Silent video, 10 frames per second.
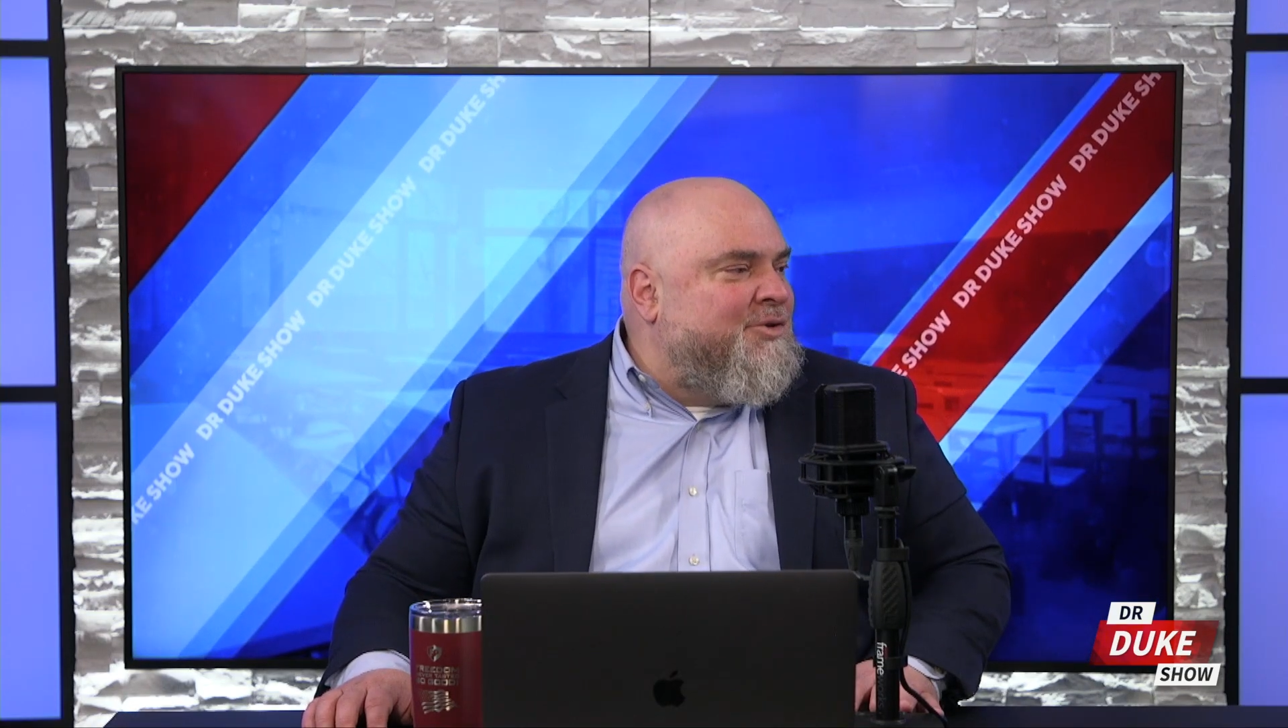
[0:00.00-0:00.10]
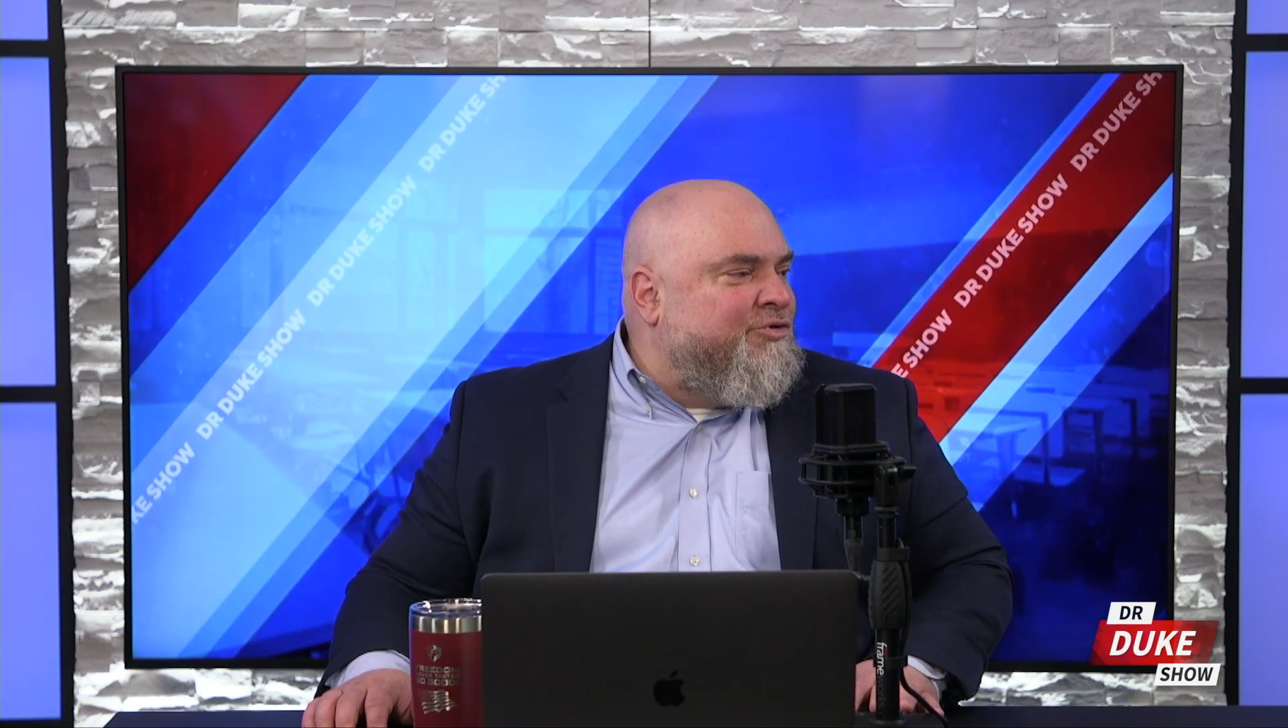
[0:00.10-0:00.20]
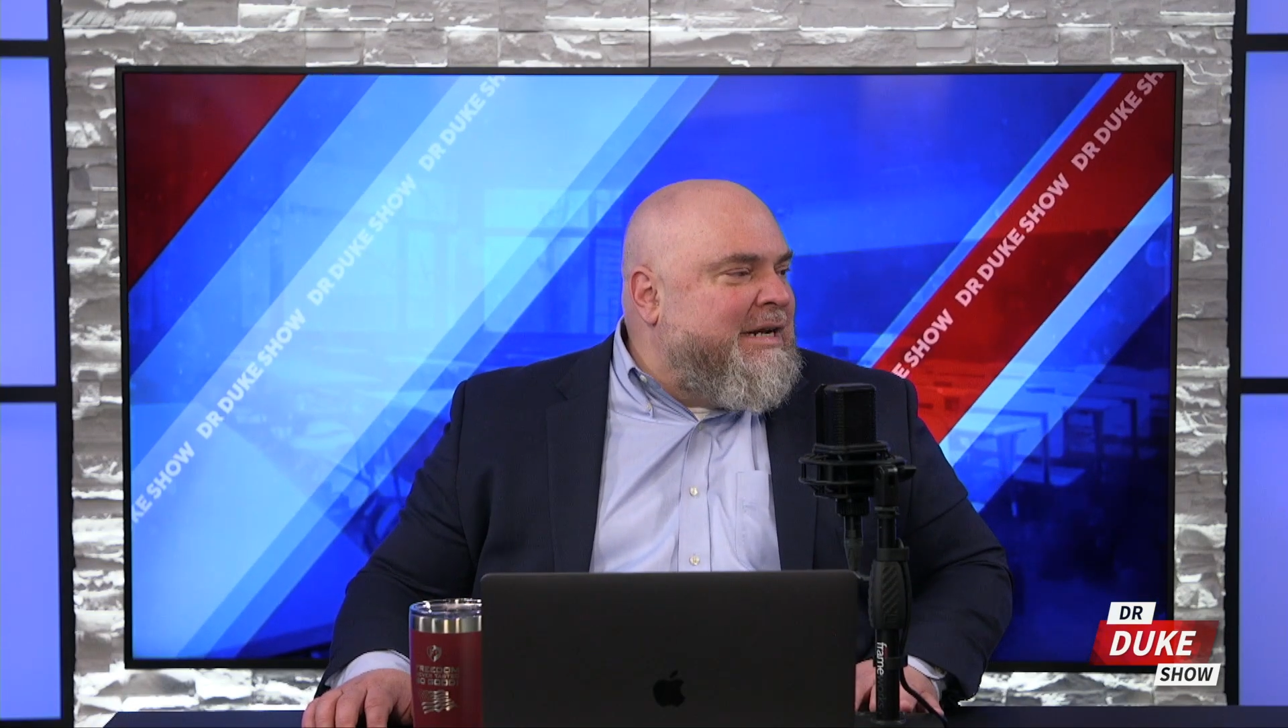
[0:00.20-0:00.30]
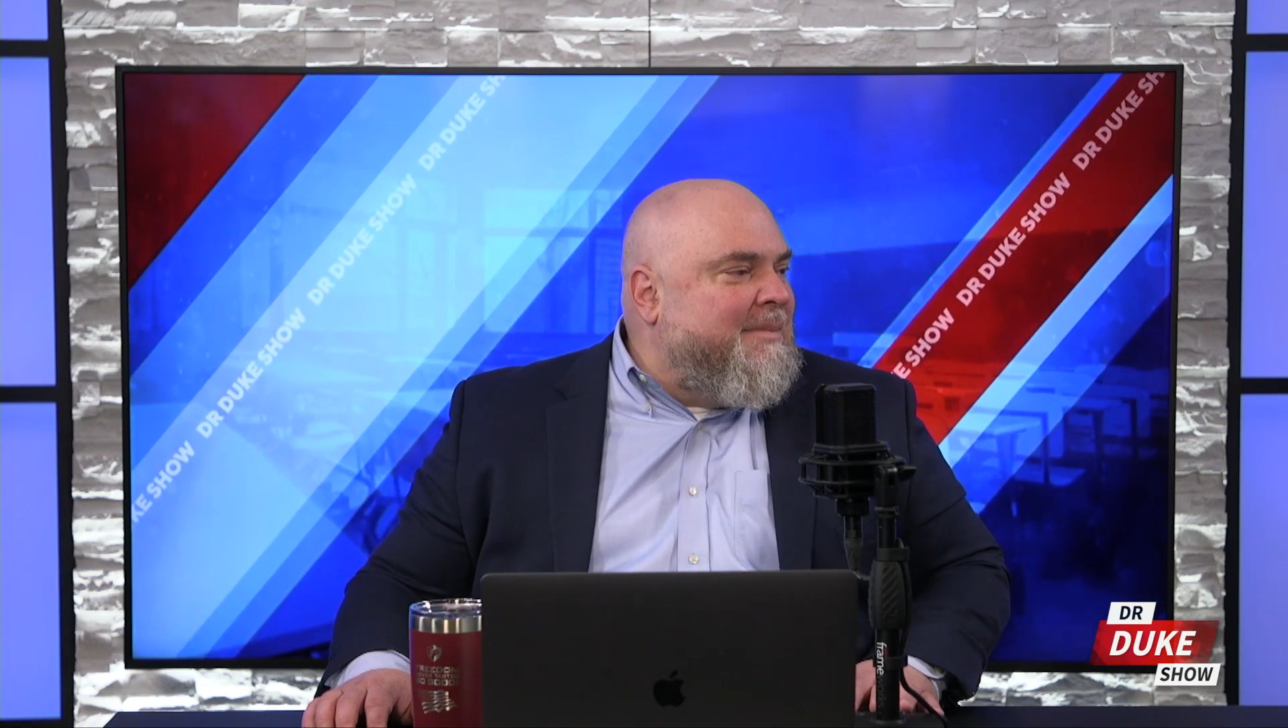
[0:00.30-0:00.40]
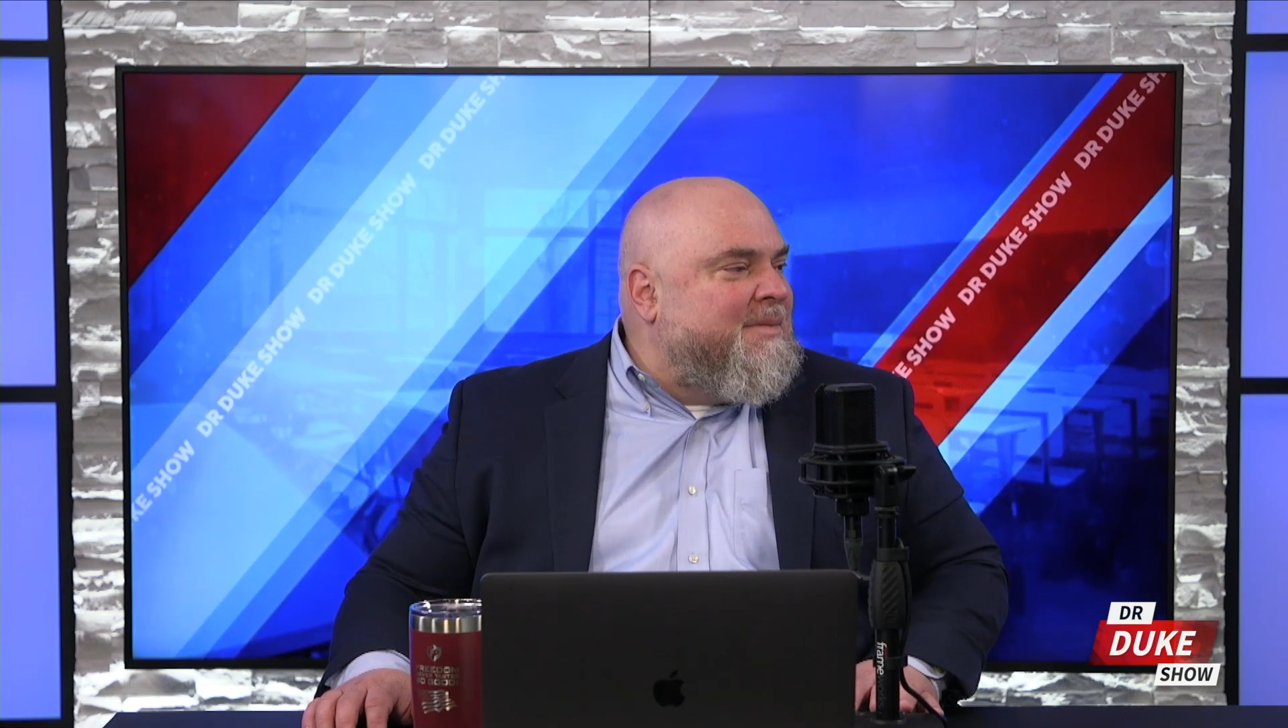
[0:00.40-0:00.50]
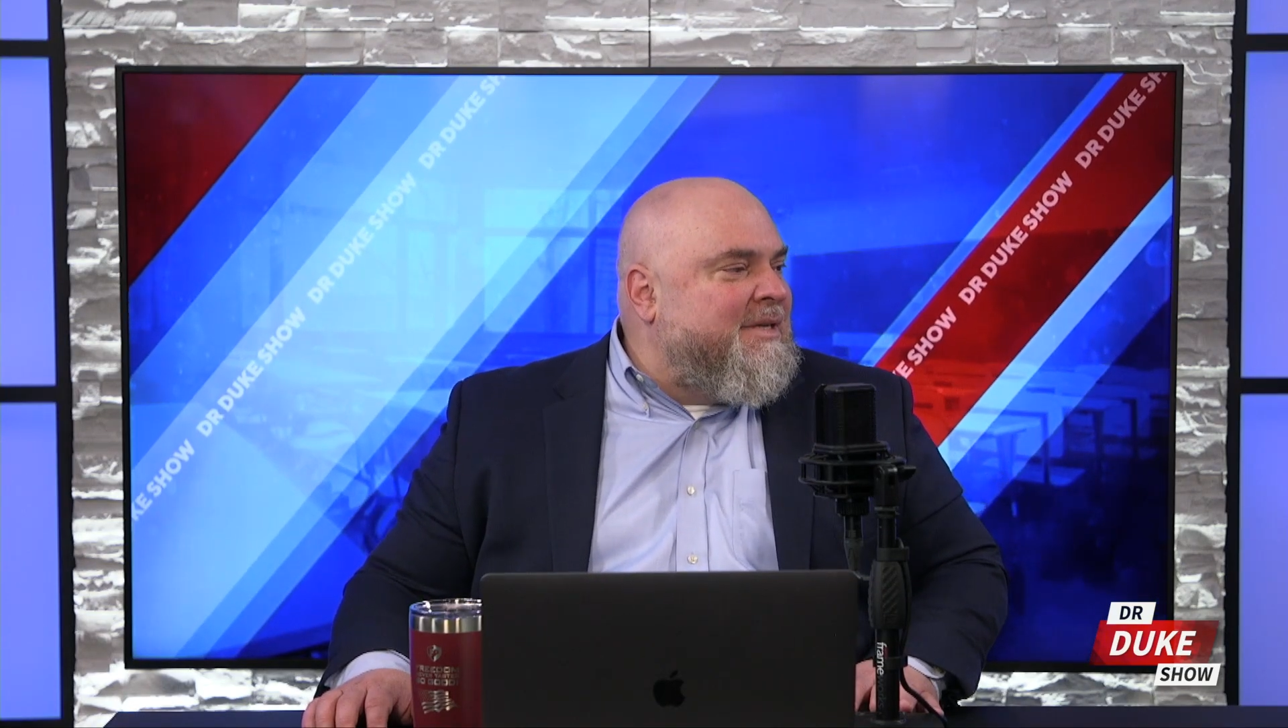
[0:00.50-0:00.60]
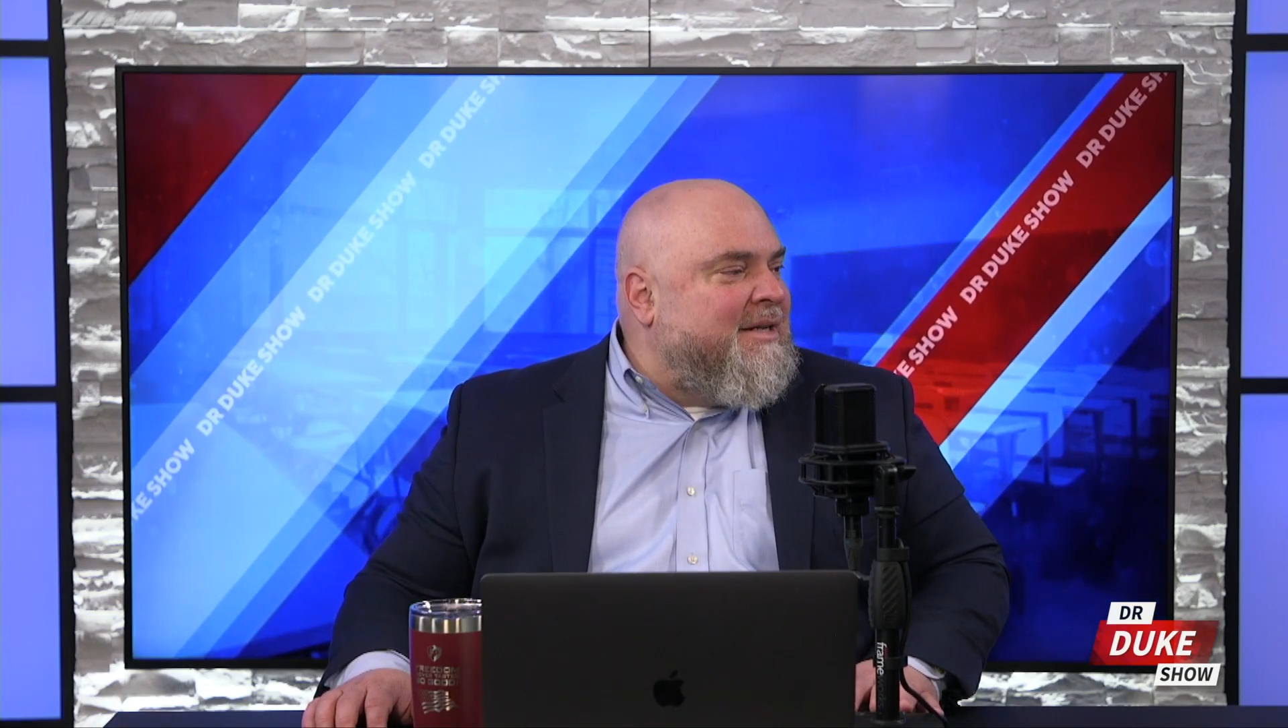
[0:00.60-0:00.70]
dreams and